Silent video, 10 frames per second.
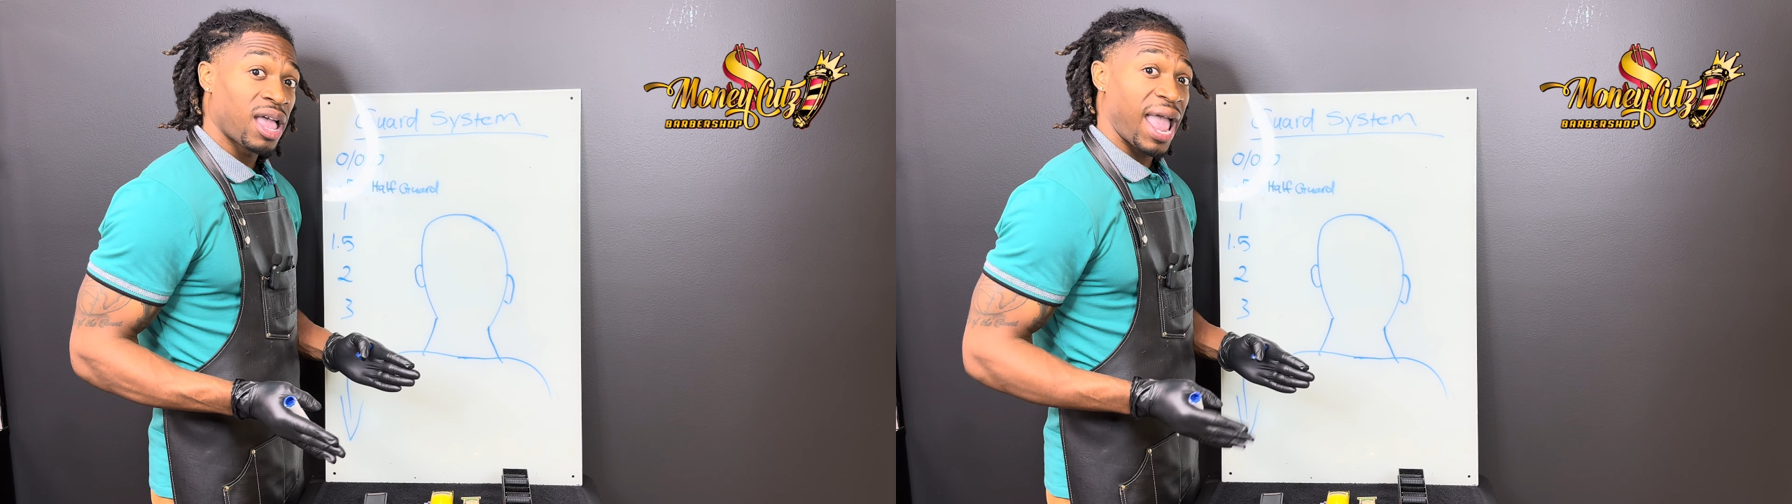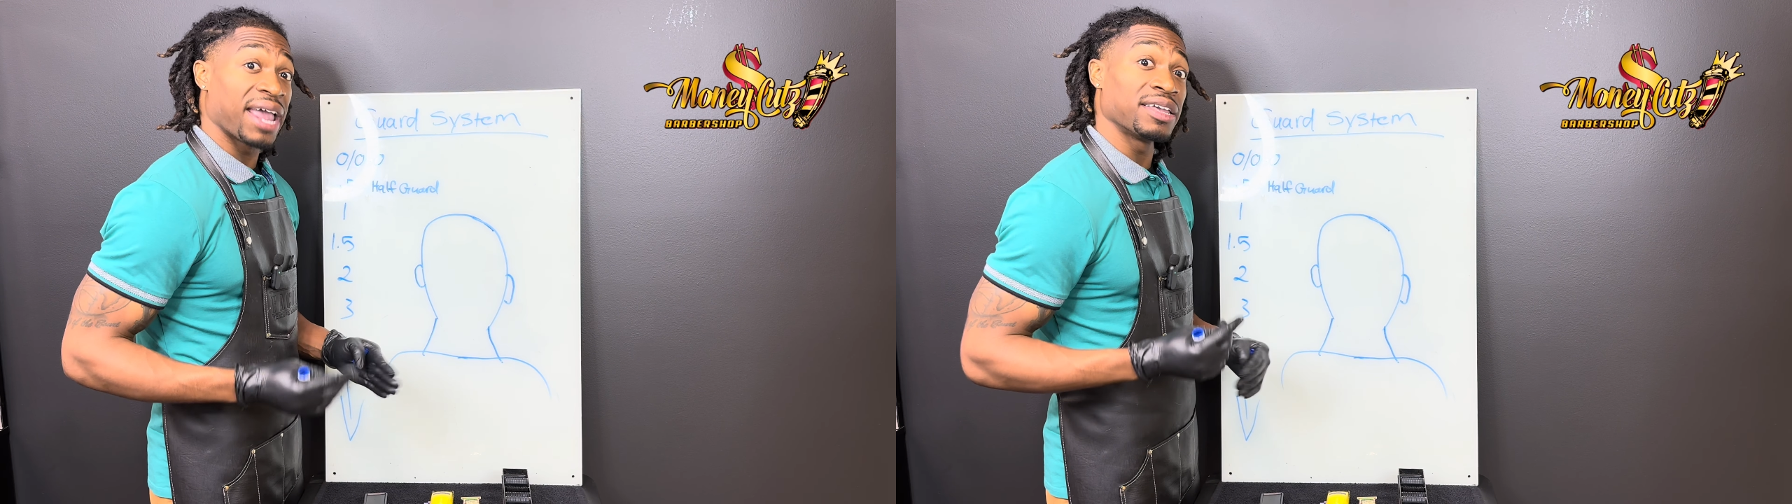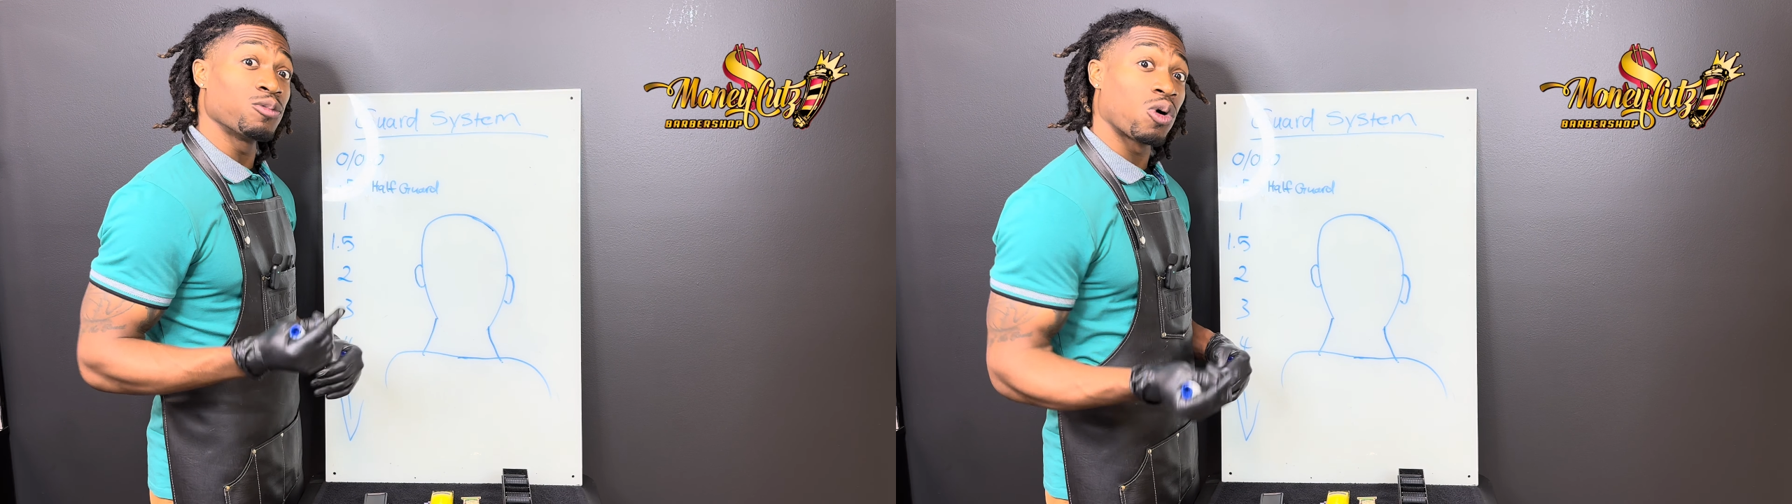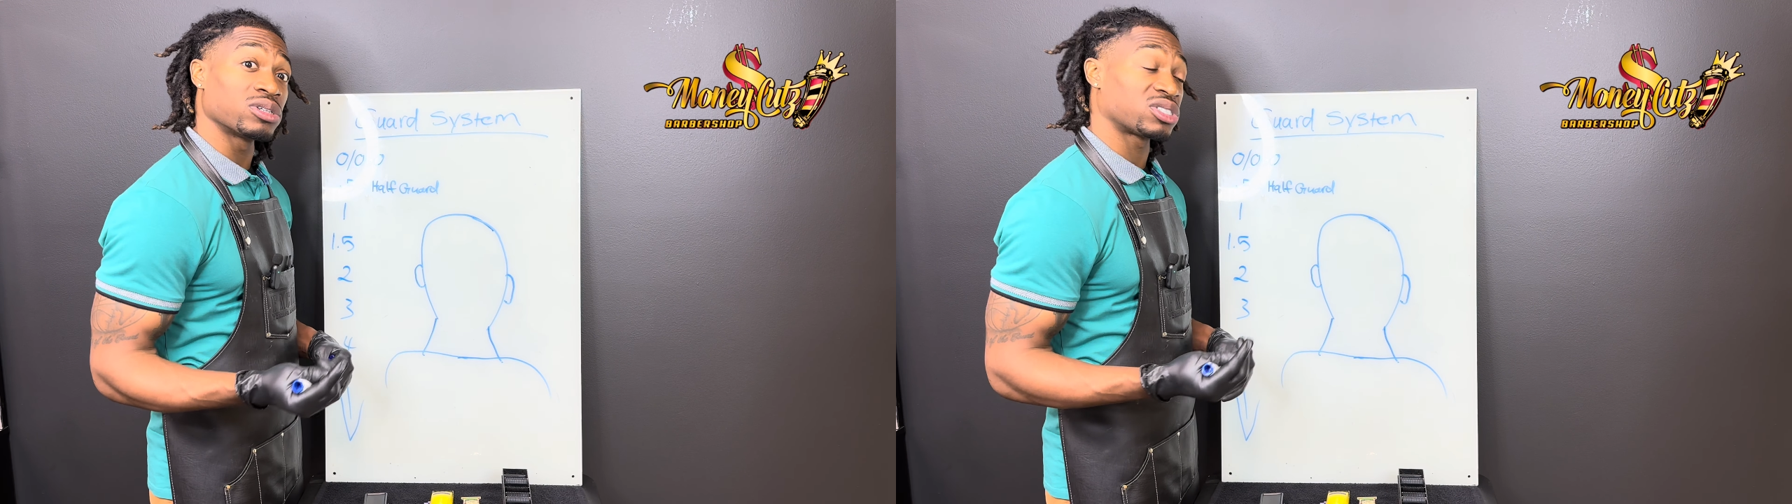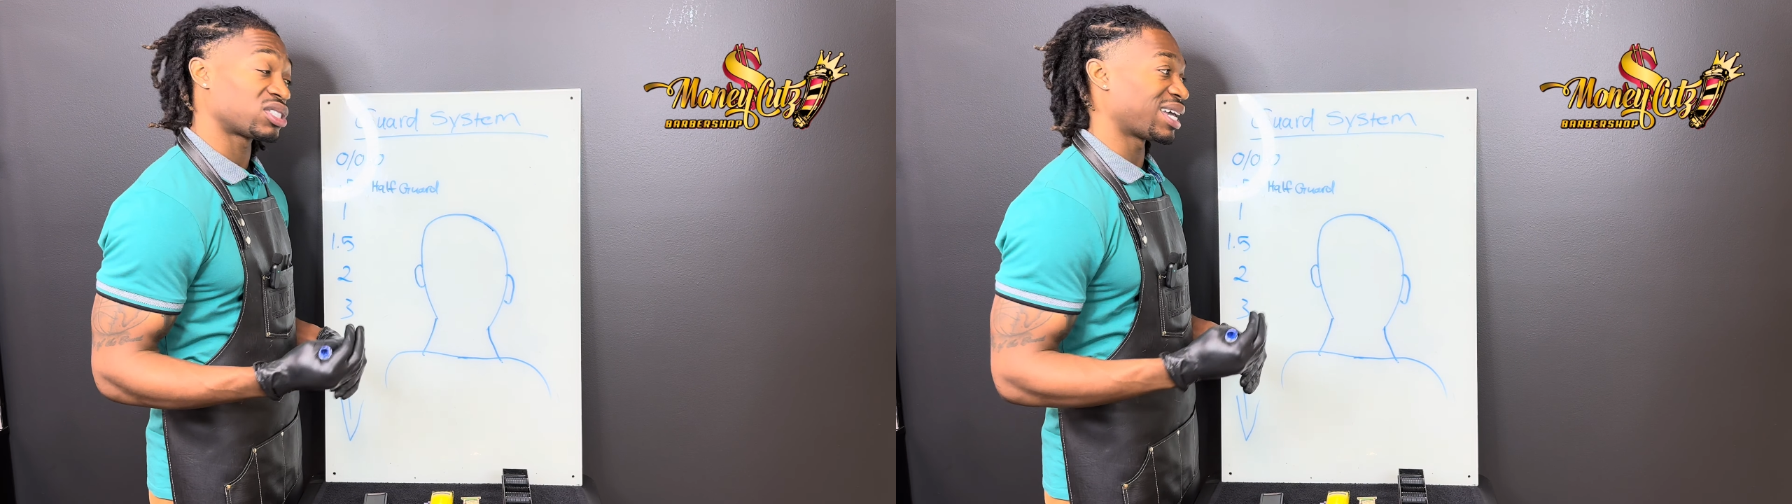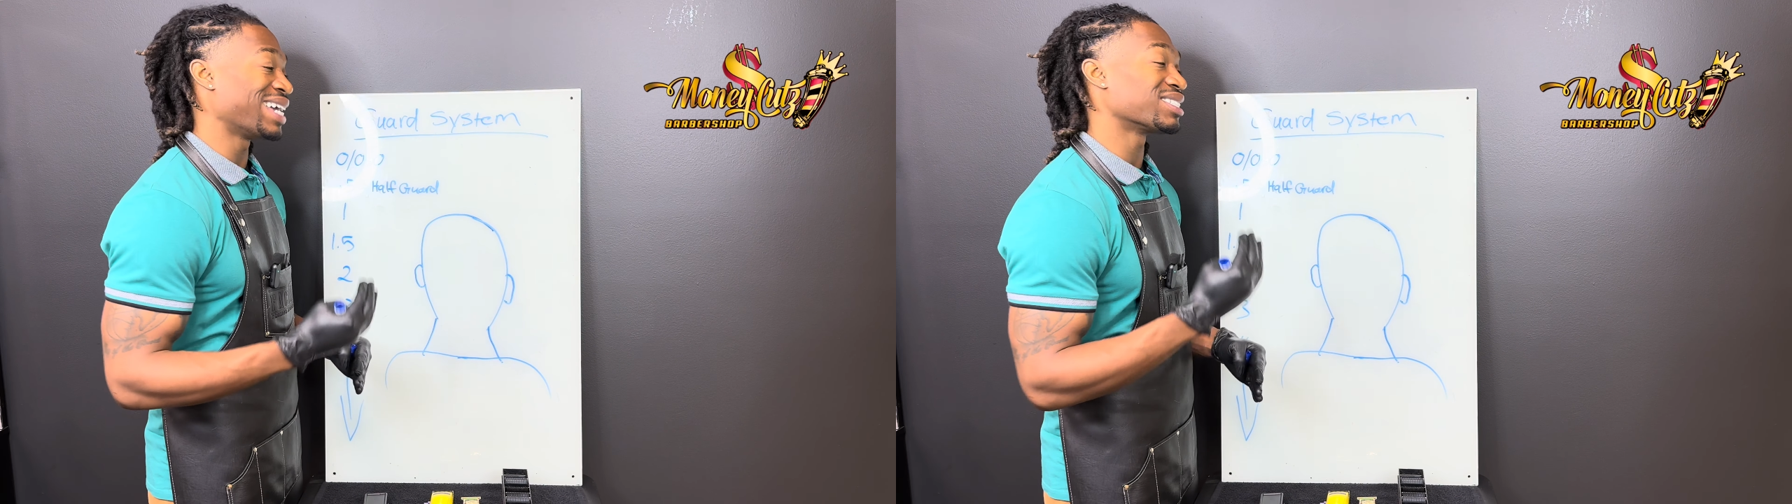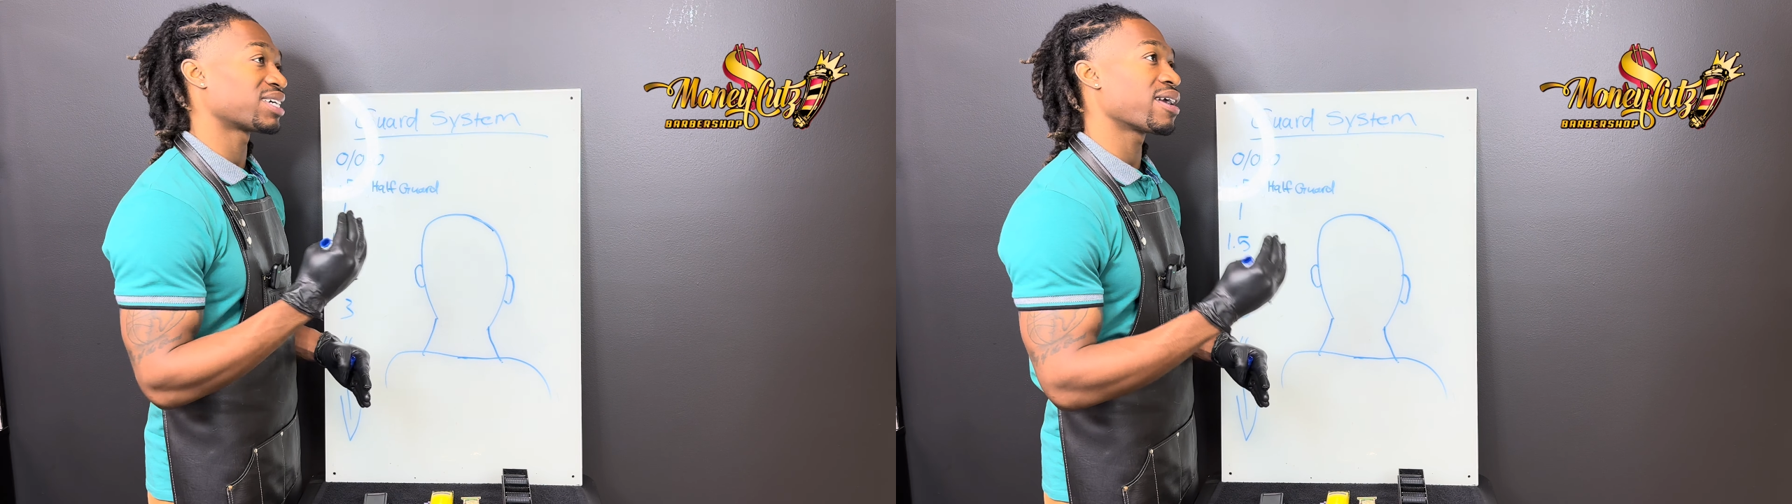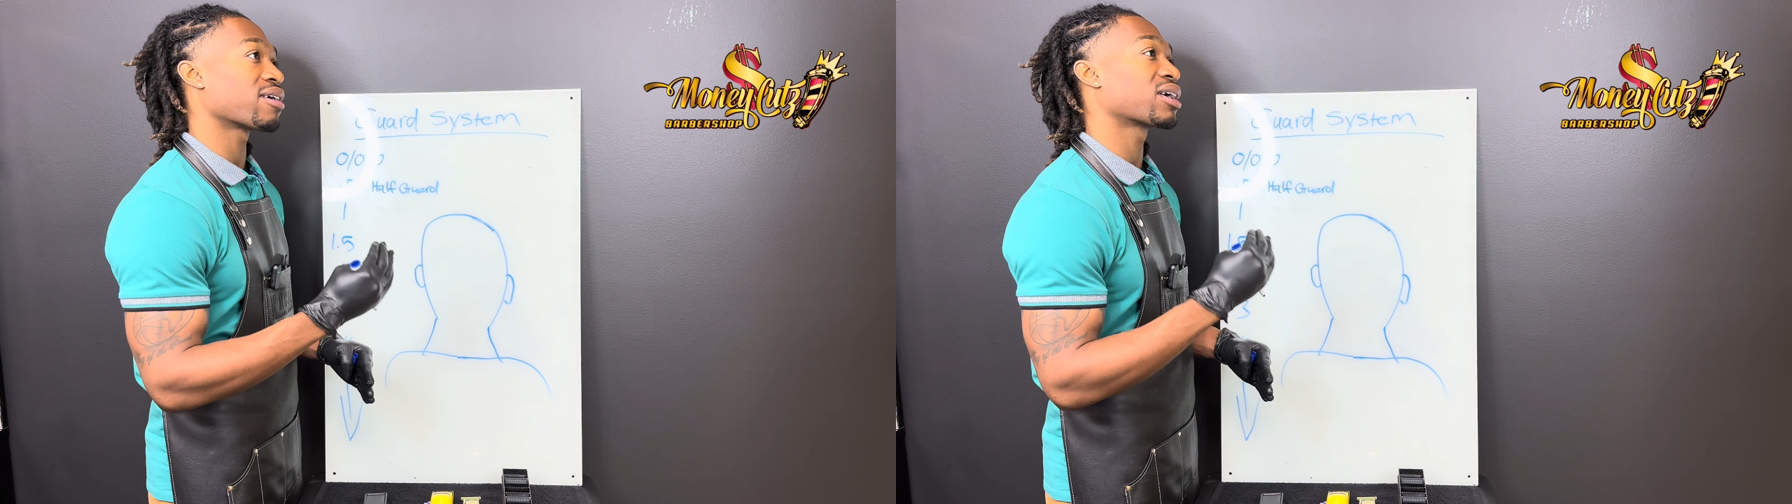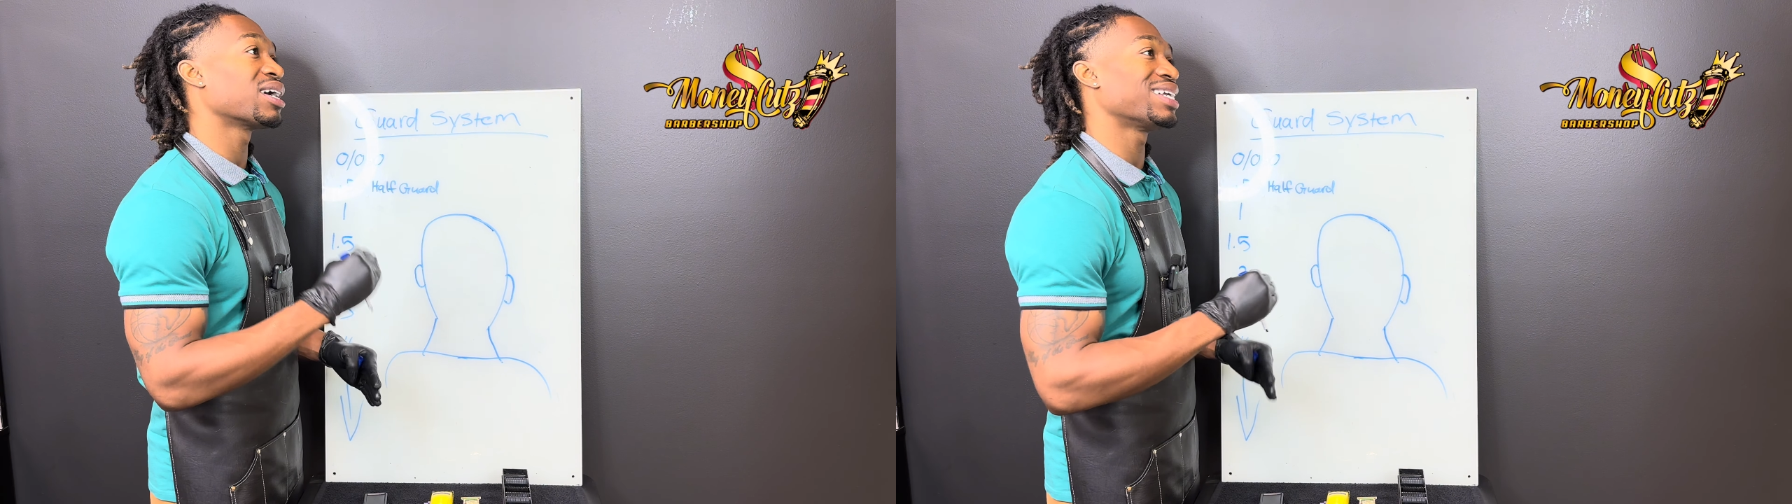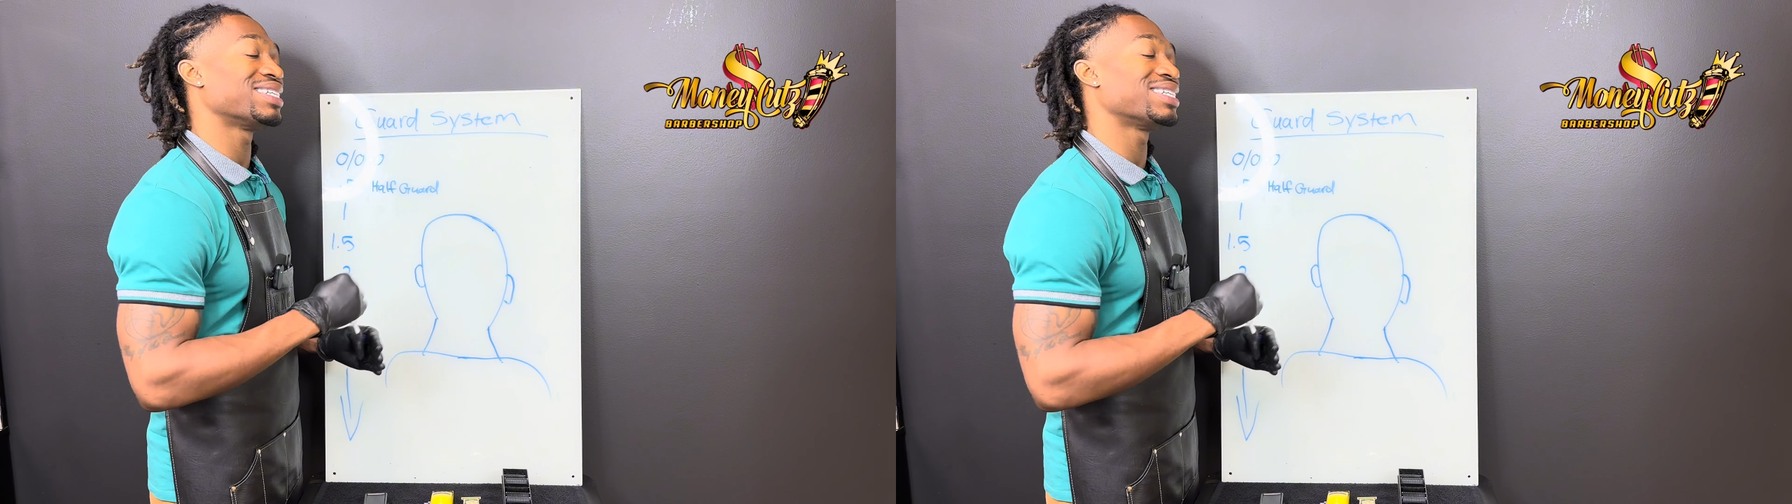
and he wants his hair cut